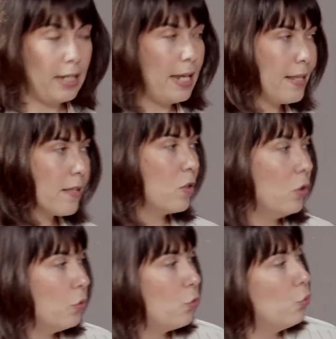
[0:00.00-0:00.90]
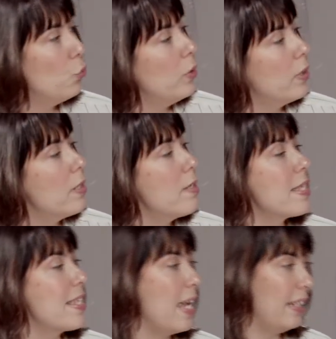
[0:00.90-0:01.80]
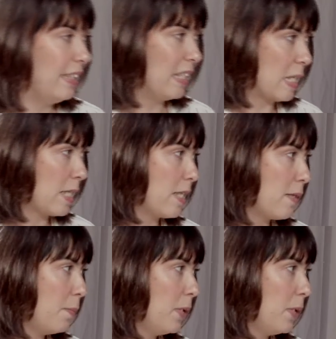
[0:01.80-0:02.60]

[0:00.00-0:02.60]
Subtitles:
let's go to the settings,